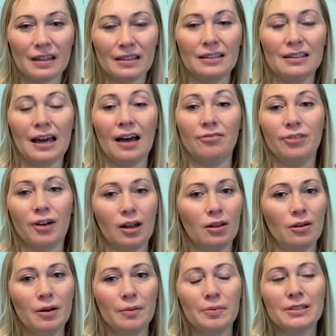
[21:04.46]
Yeah,
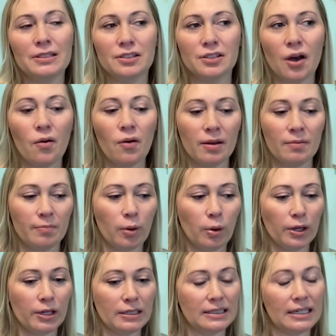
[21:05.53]
follow-up is so
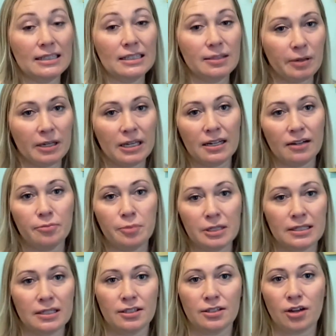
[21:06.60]
important, and speaking of
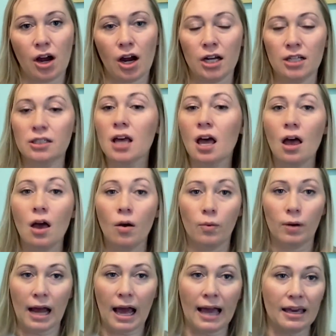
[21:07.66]
business cards,
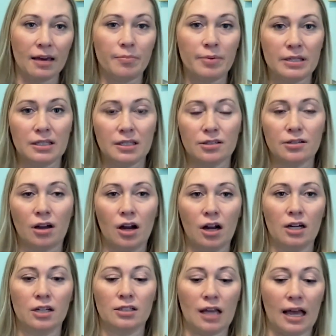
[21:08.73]
when I get business
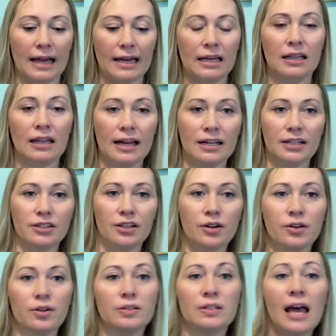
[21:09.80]
cards, I collect
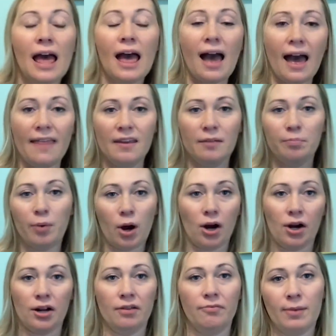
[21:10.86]
those, and then
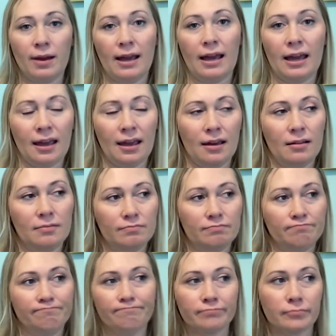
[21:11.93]
part of my
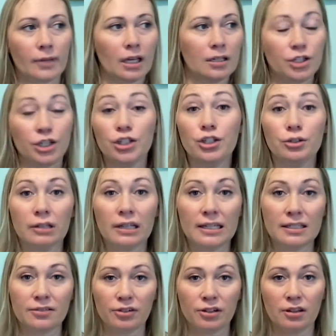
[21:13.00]
to-do
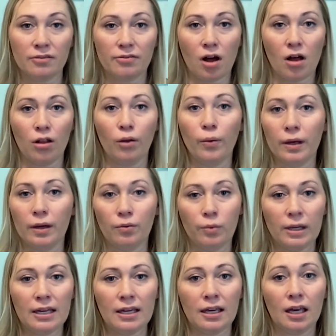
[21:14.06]
list for the following
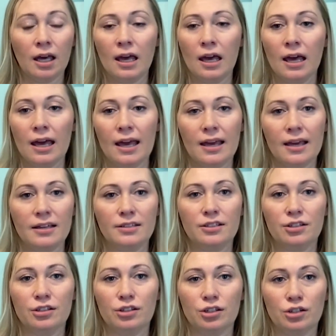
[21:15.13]
week
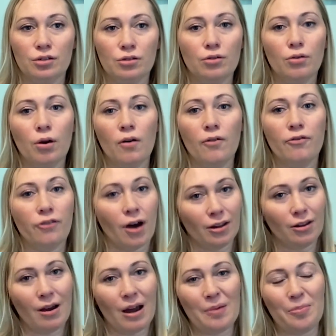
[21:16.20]
is to
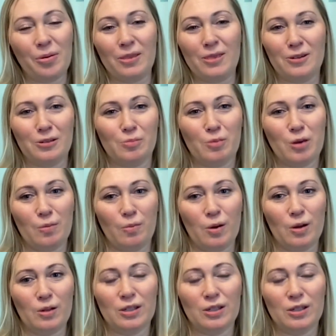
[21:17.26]
follow up with those people.